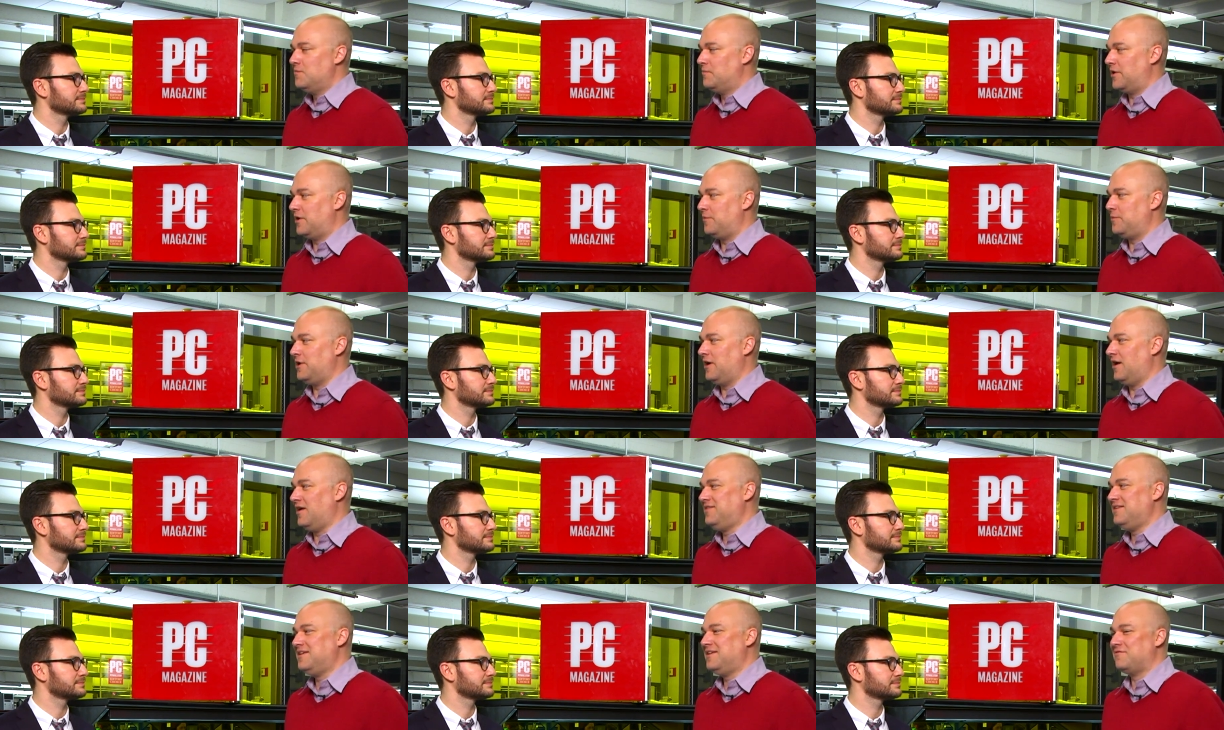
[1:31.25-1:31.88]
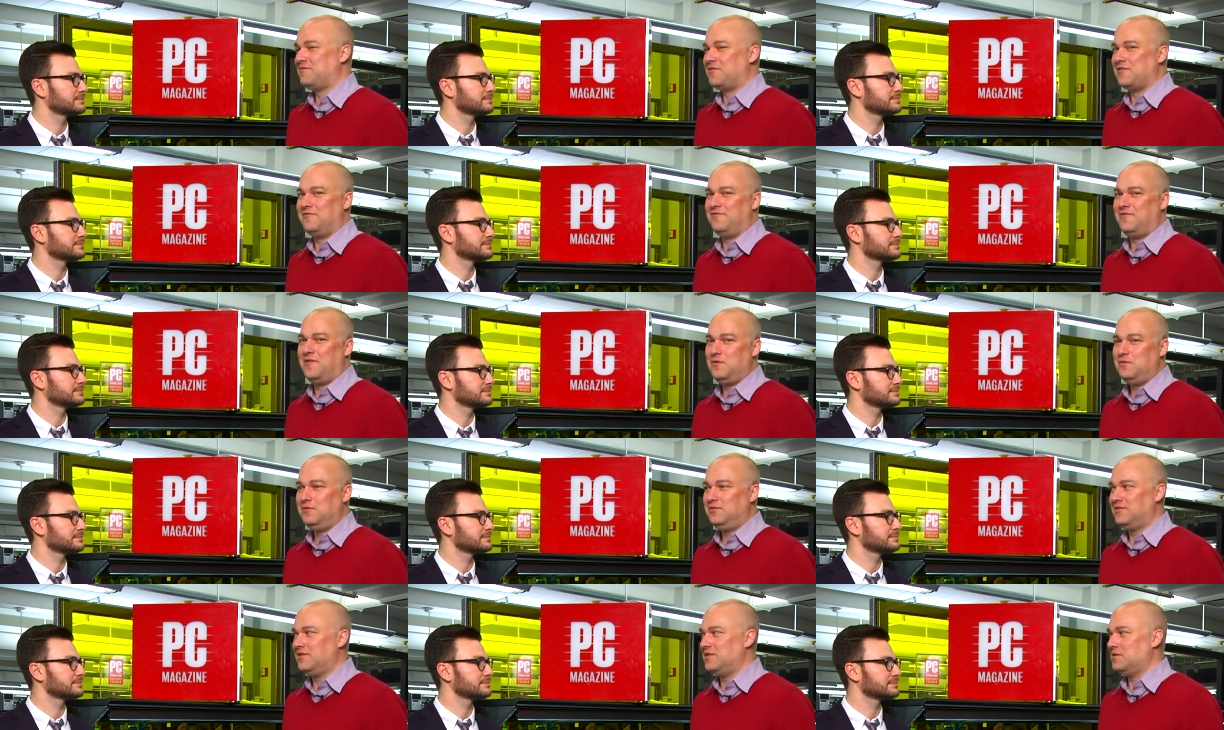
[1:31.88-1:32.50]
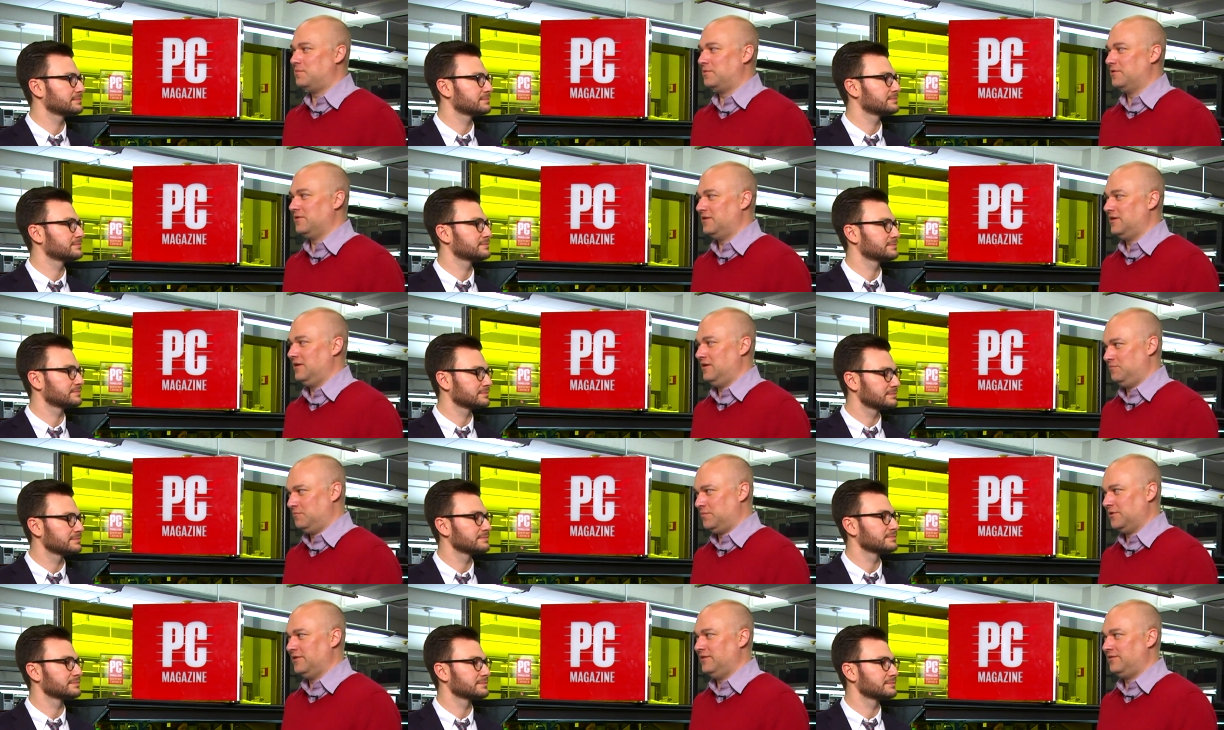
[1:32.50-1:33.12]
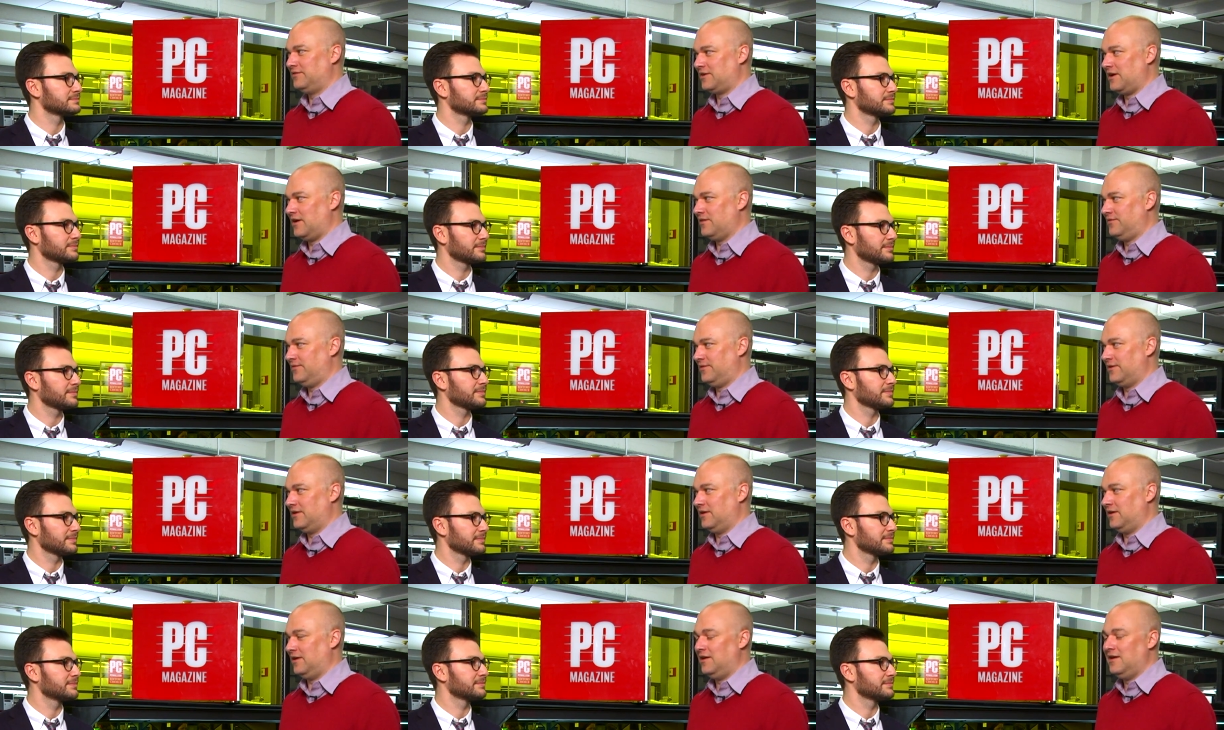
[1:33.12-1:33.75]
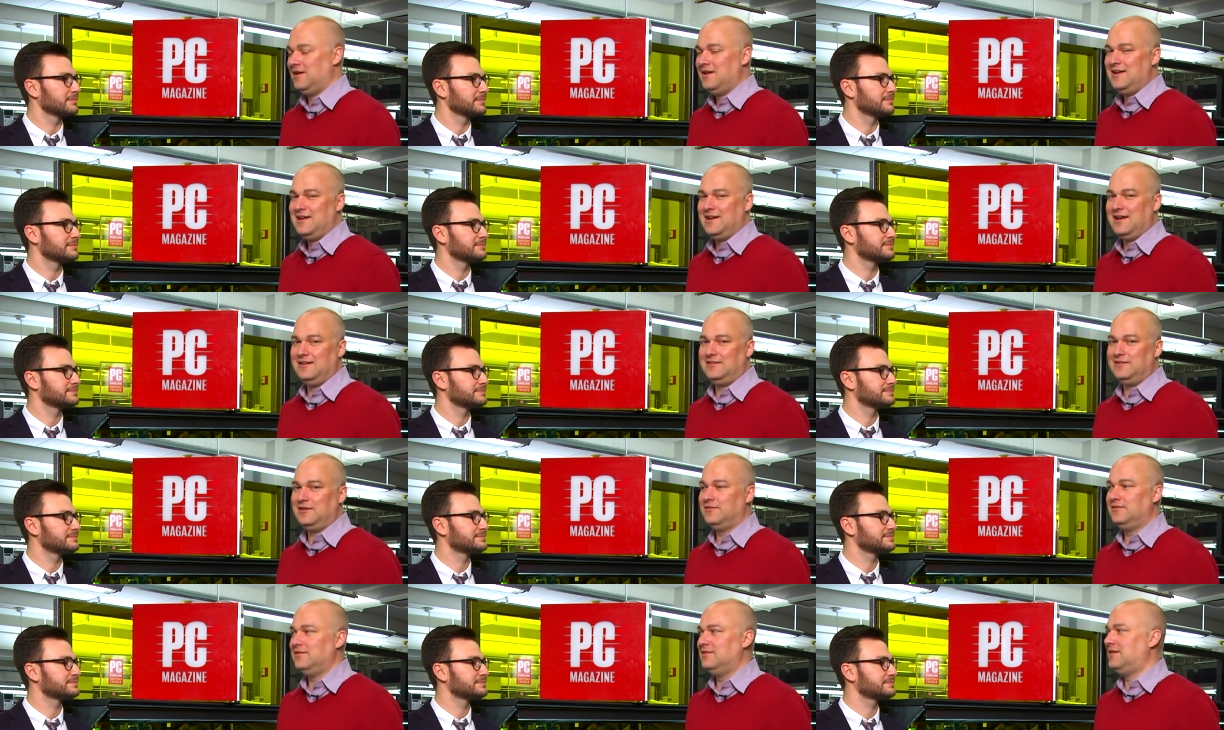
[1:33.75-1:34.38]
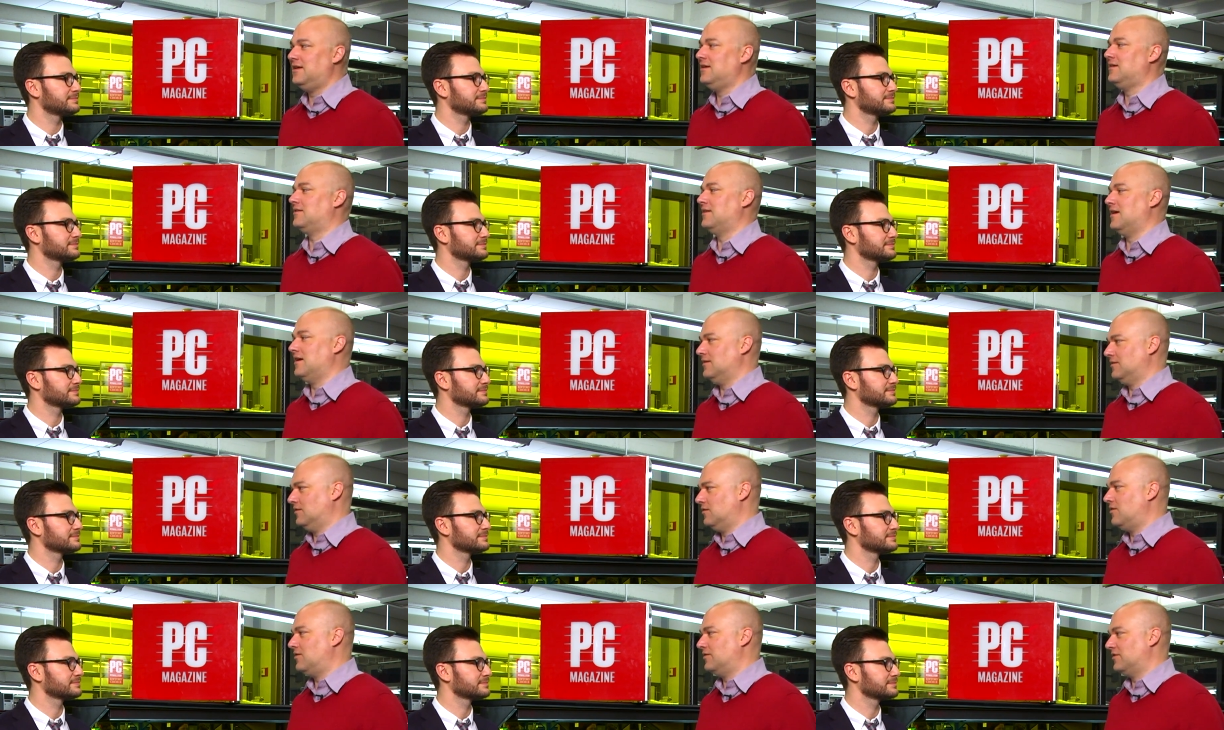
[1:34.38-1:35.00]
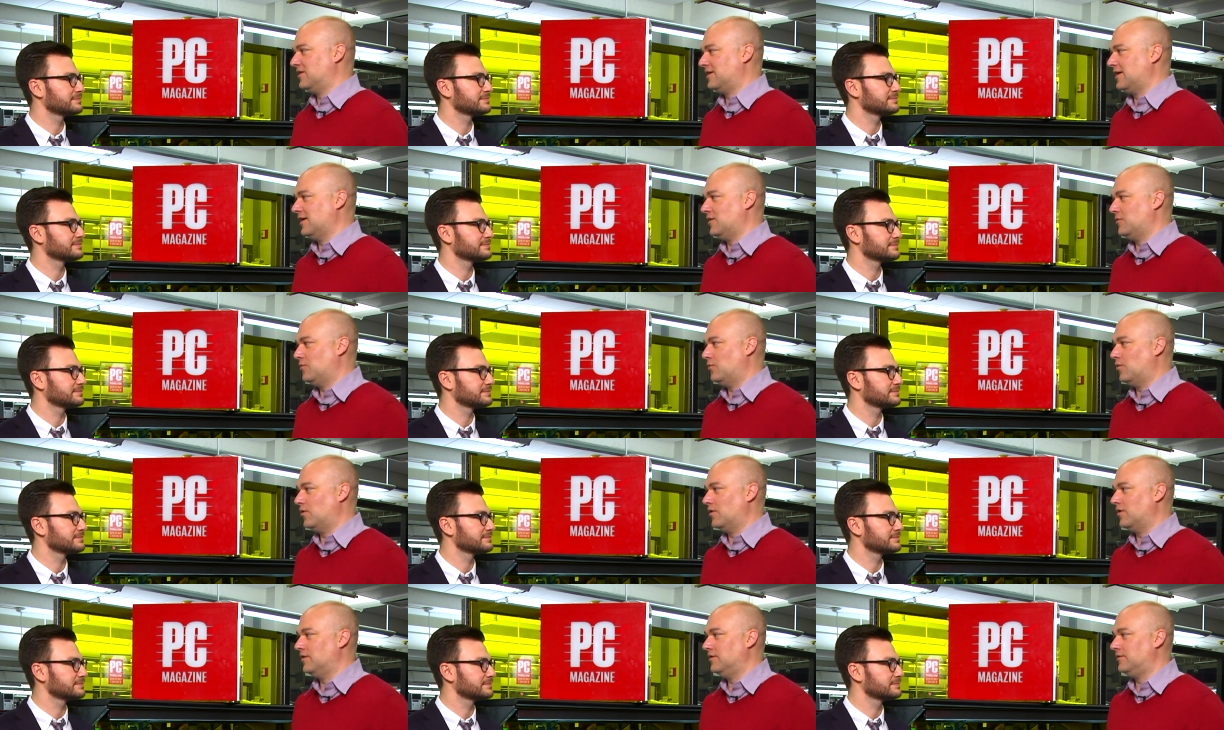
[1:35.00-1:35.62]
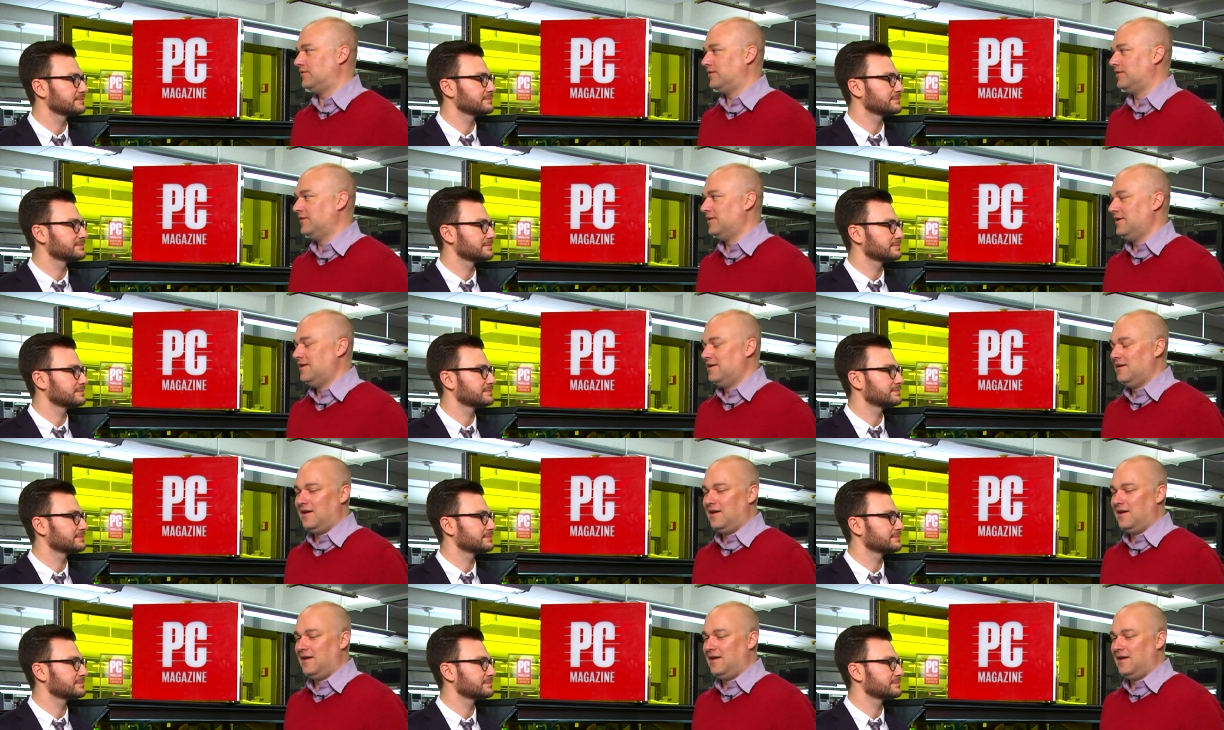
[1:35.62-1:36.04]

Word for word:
Speaker 1: But I mean, I think if the phone is in the poli in police custody, it doesn't take that long to get a warrant,